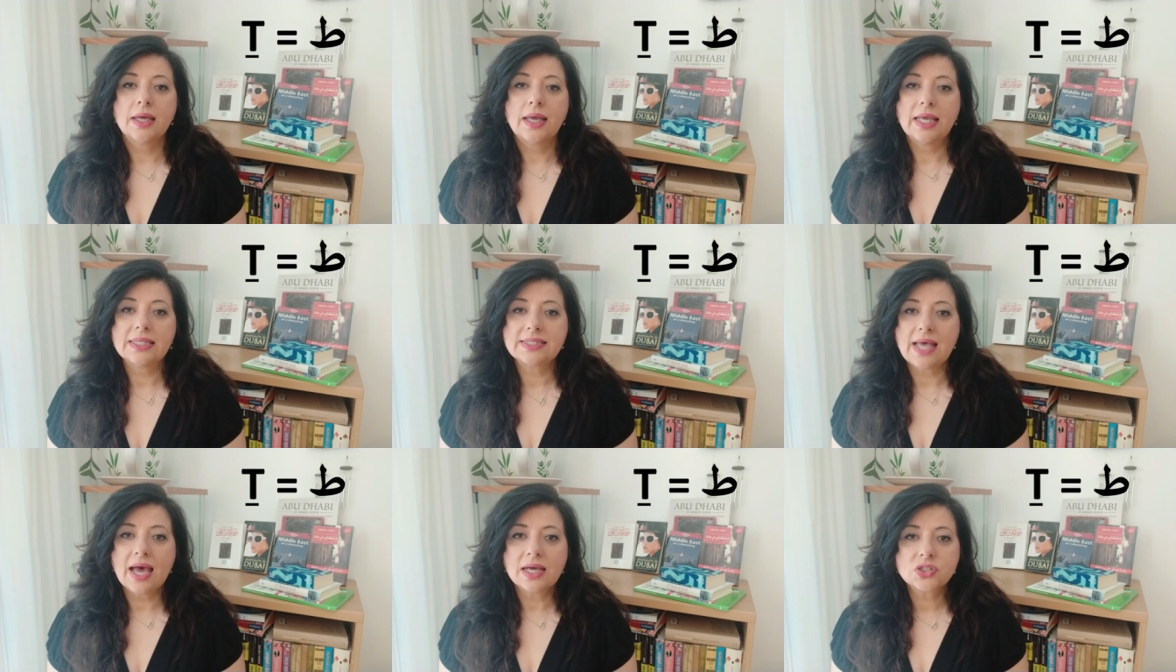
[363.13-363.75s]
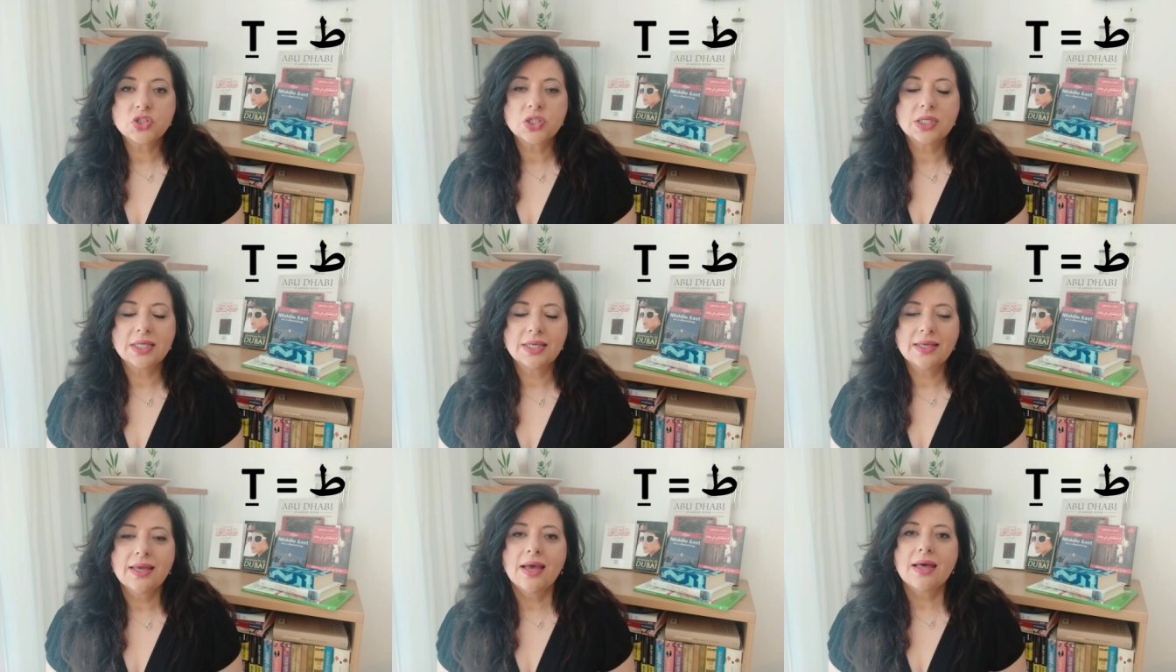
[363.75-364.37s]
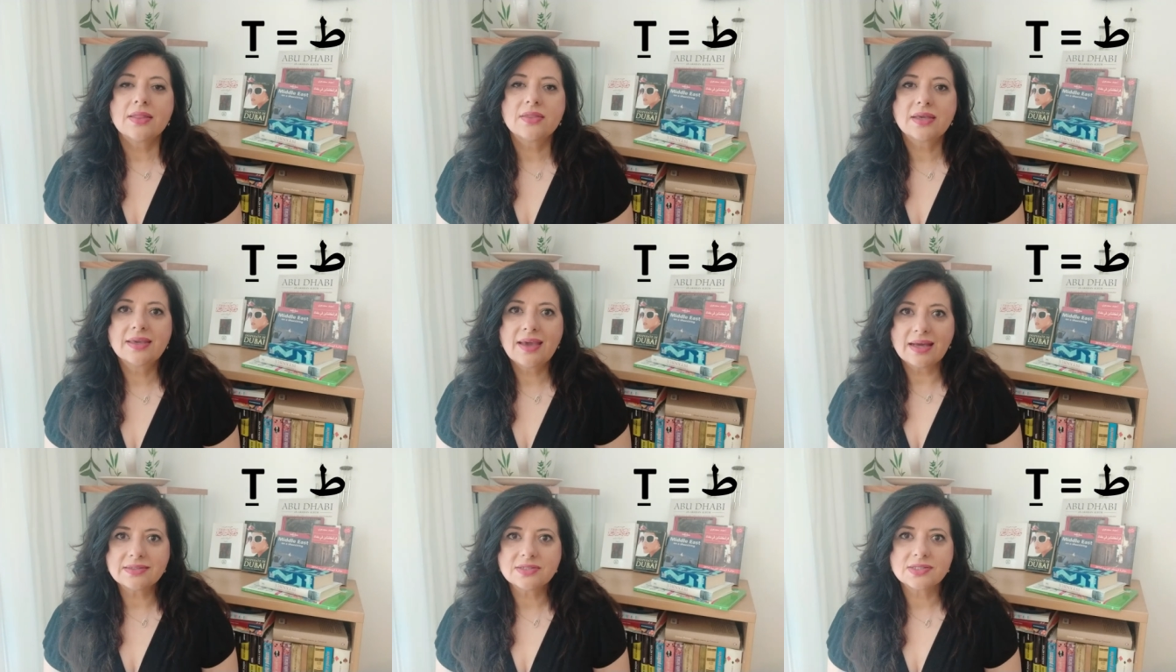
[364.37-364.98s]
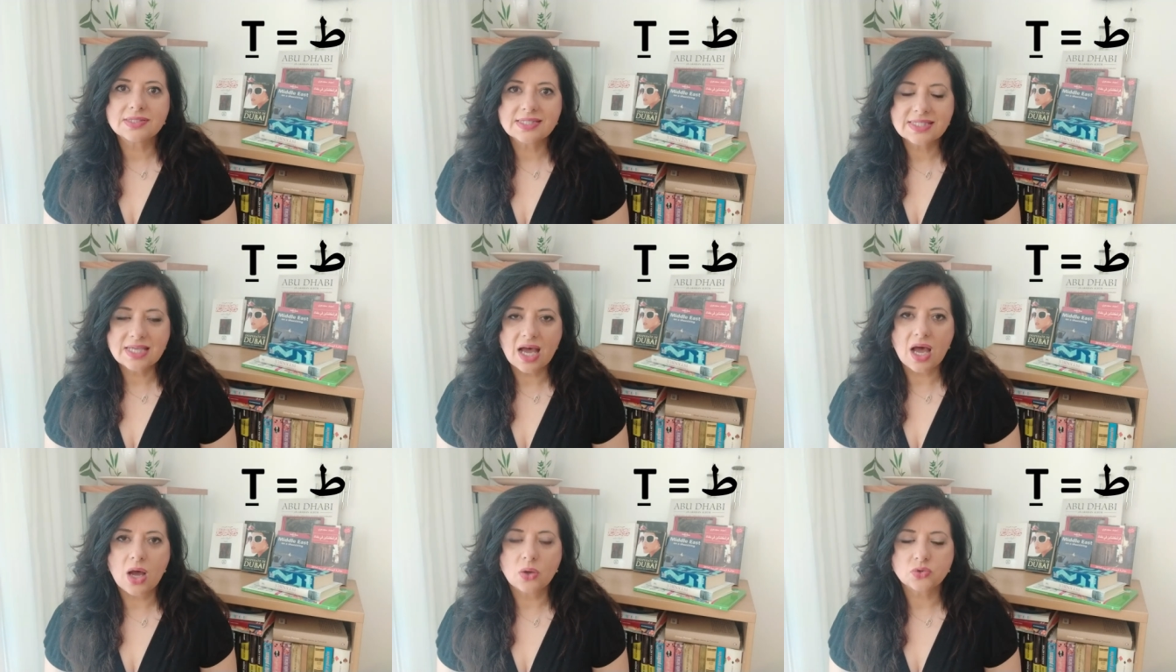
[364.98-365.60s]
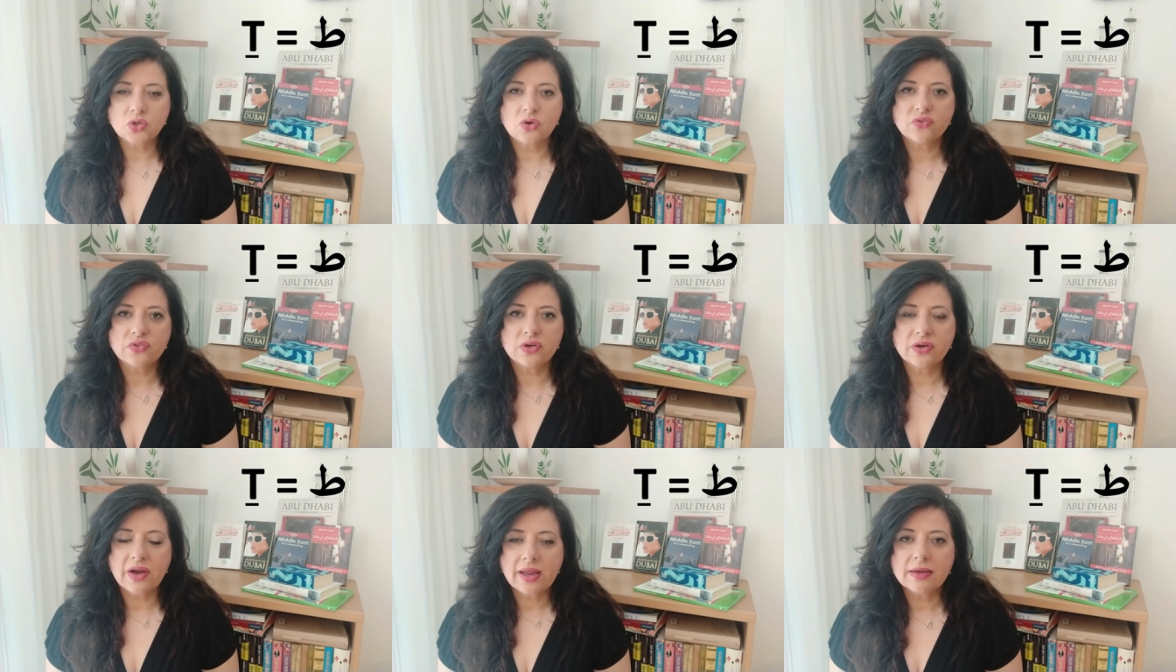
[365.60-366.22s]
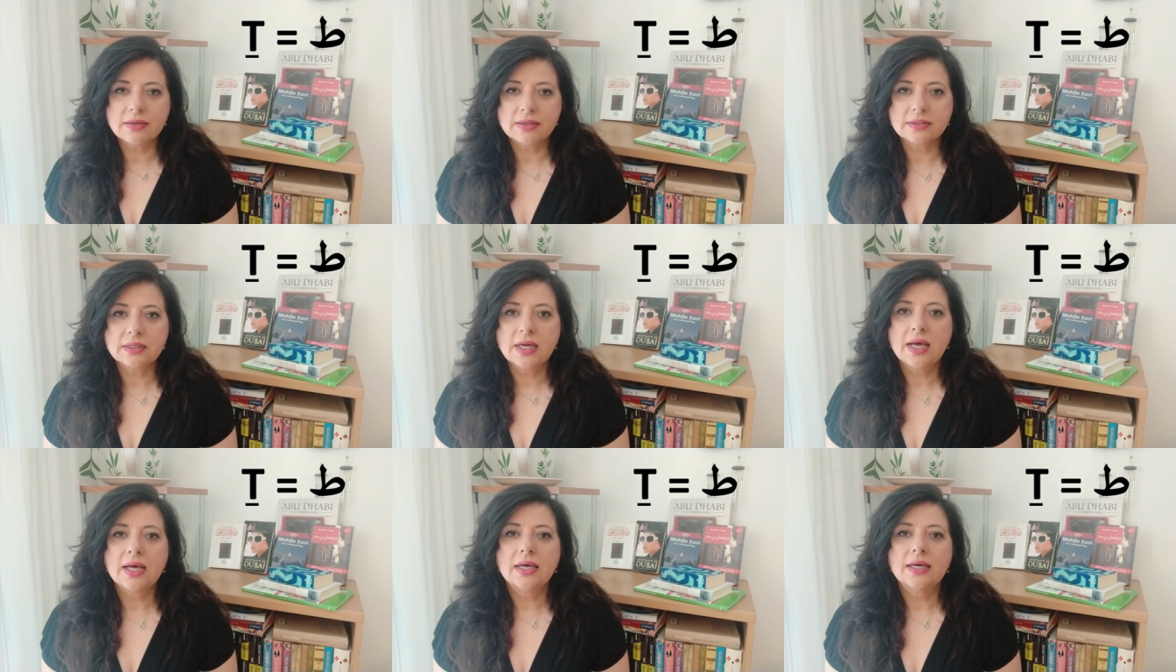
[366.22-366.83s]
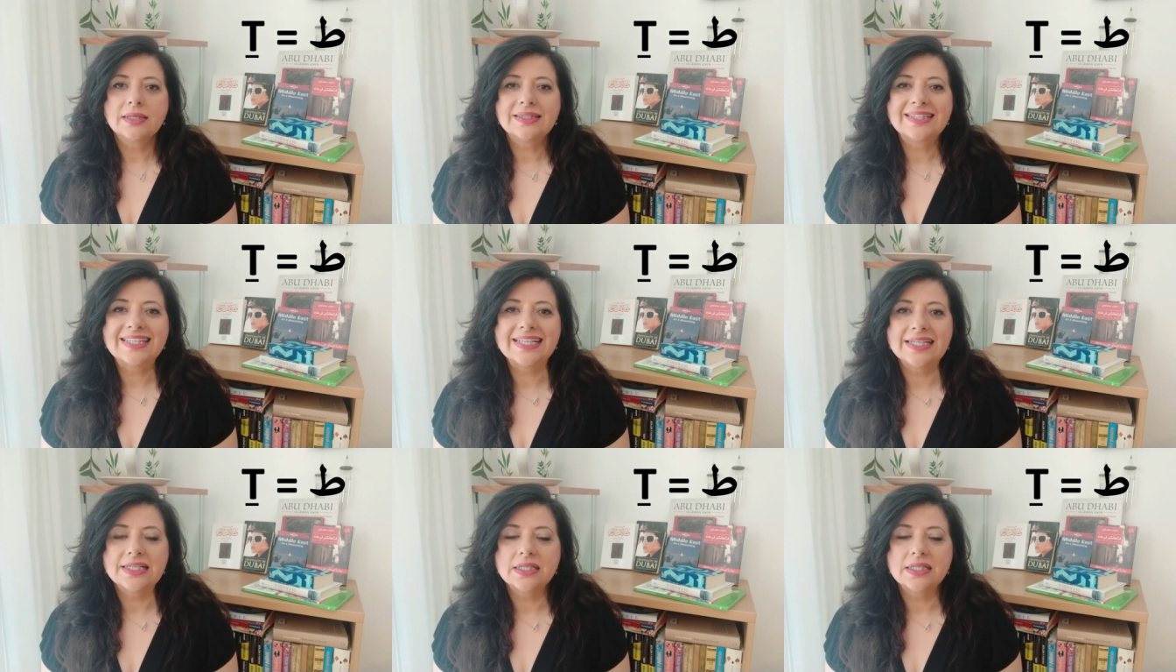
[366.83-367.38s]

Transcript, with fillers: It's actually the guttural sound of the regular T,